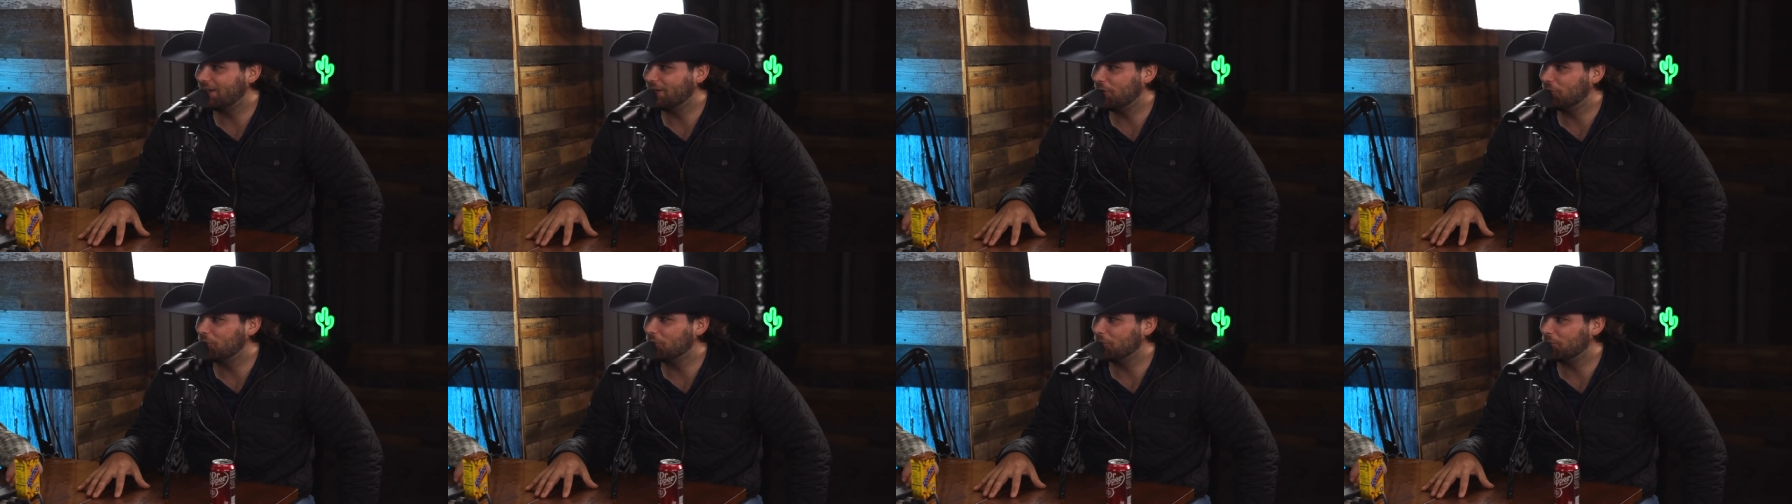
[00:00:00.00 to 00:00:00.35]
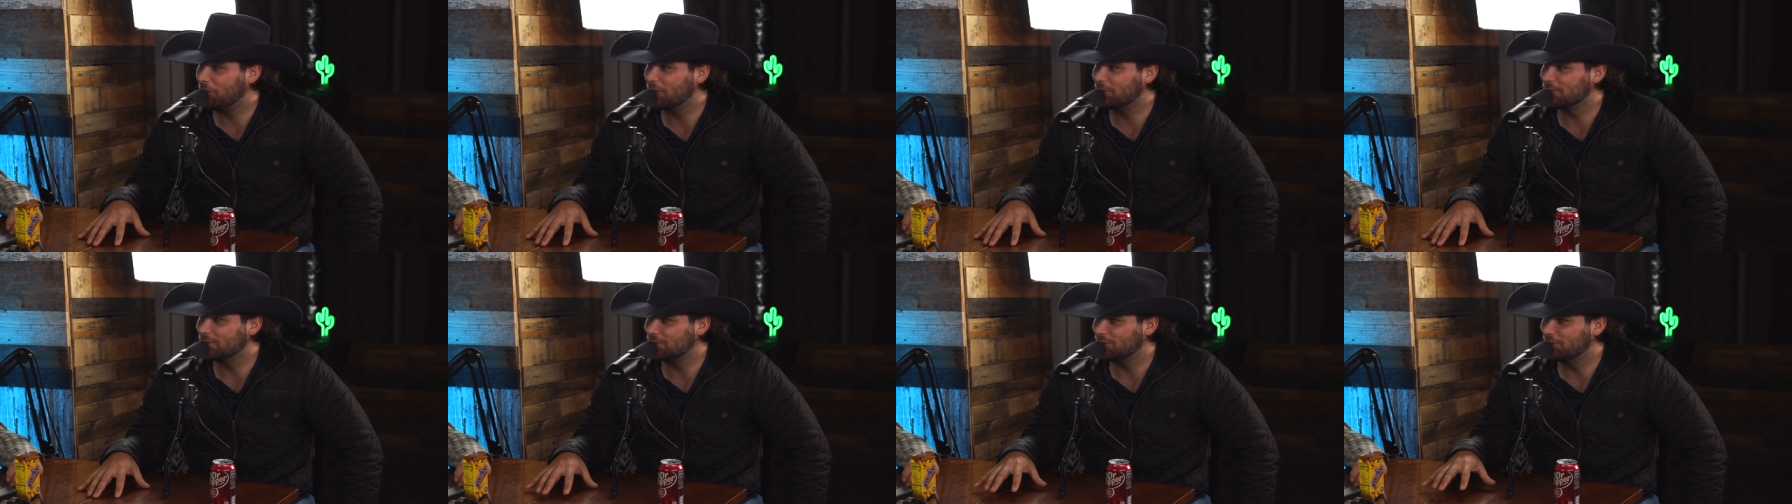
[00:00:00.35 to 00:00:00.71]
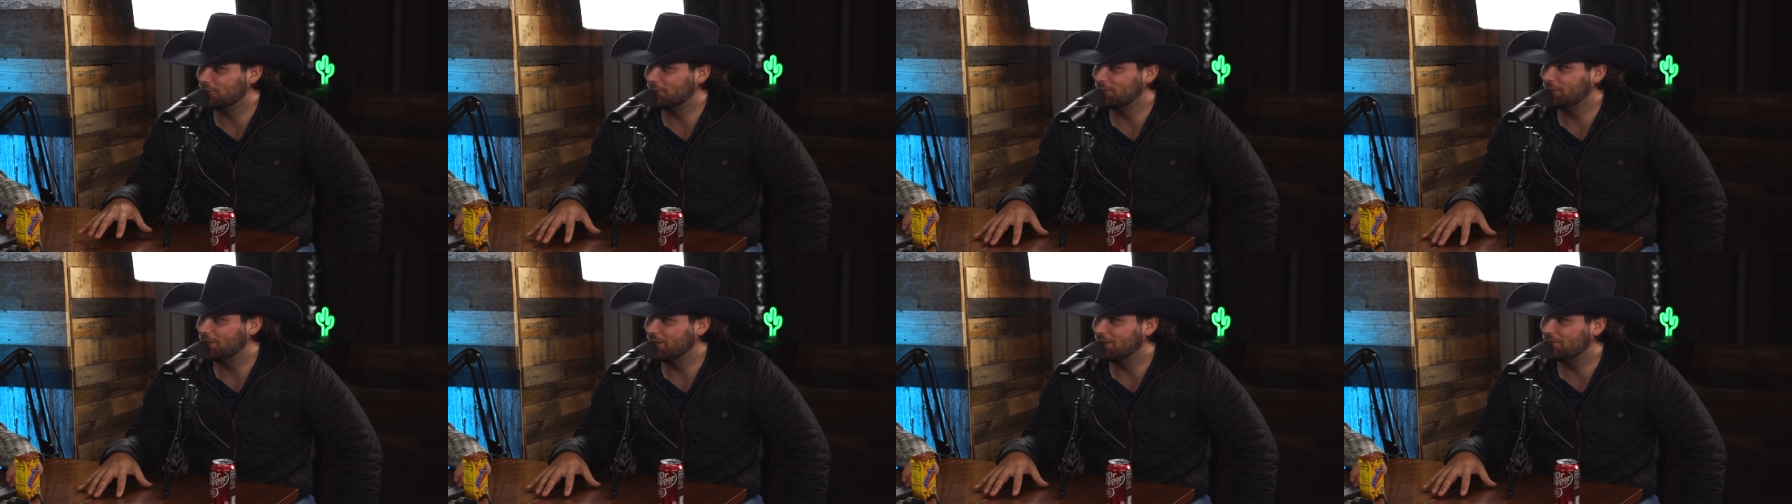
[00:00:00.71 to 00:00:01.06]
they know yeah. her
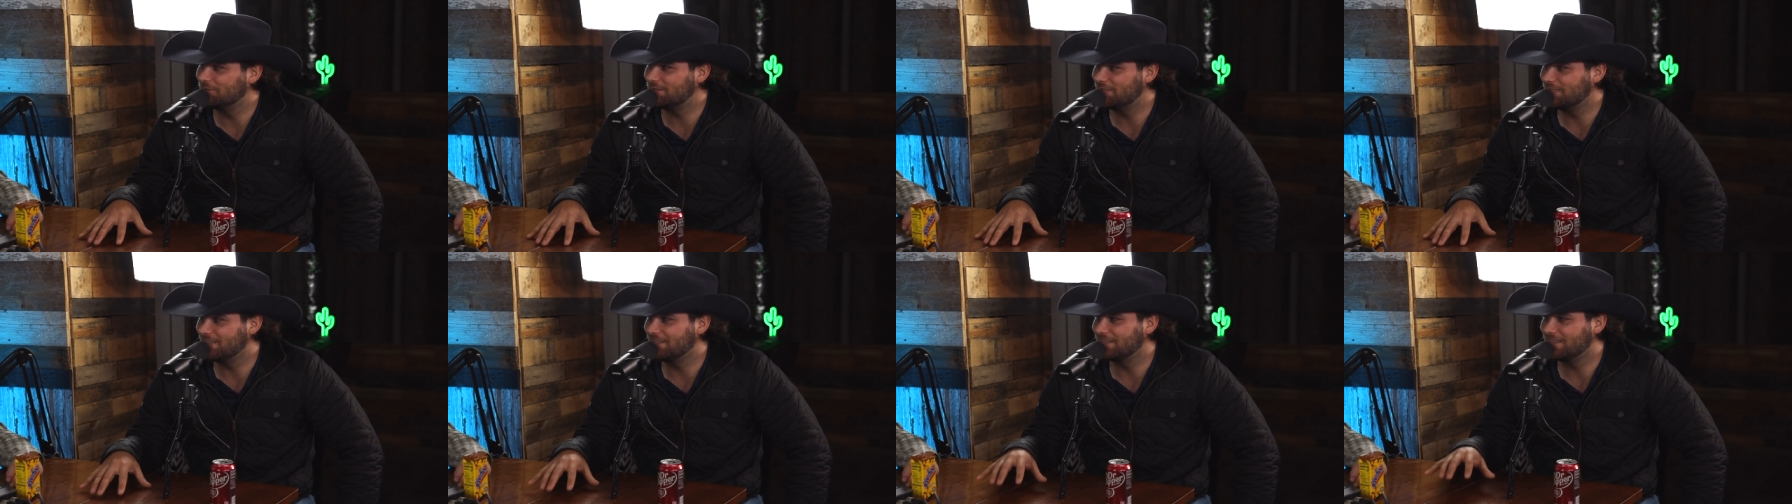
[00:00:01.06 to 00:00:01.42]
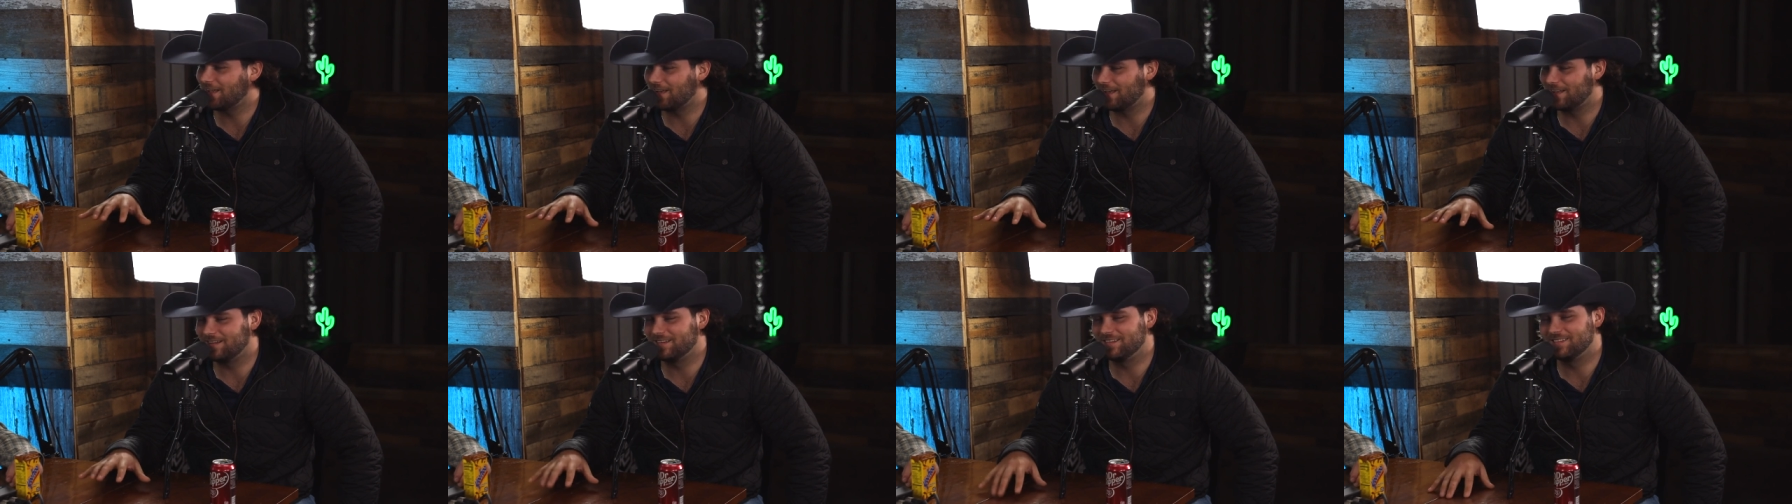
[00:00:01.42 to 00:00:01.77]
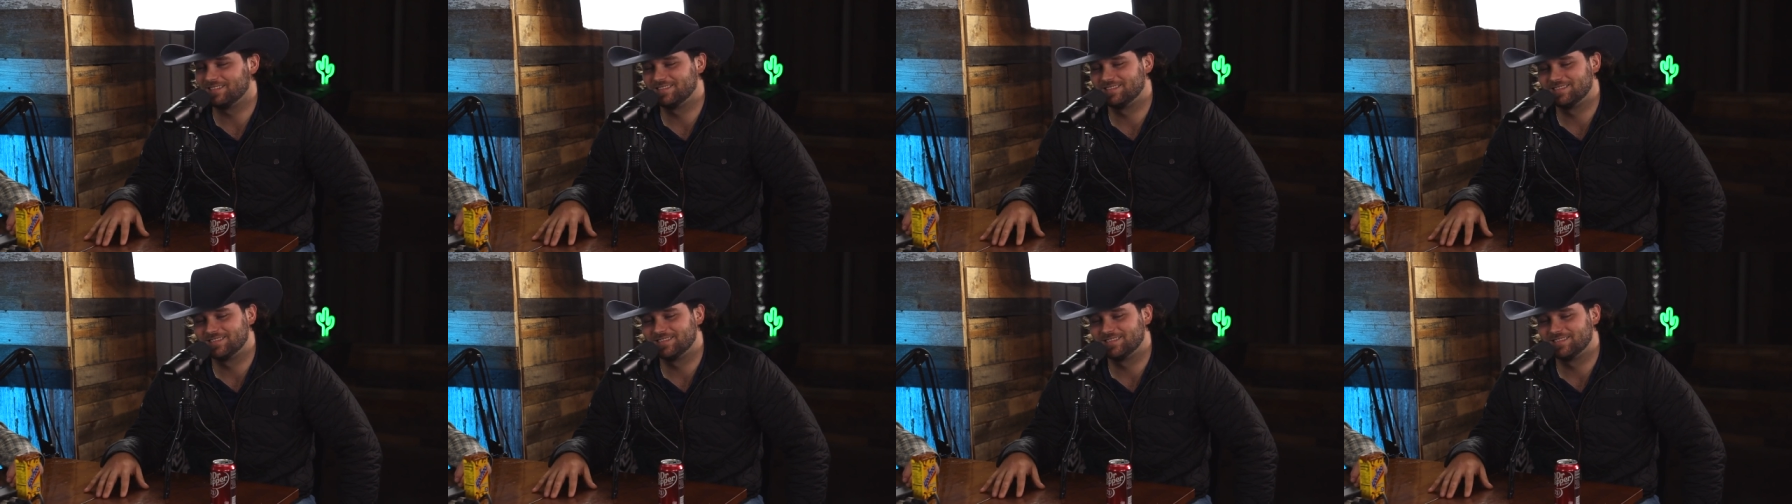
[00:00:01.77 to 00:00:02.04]
personal enough yeah. to kind of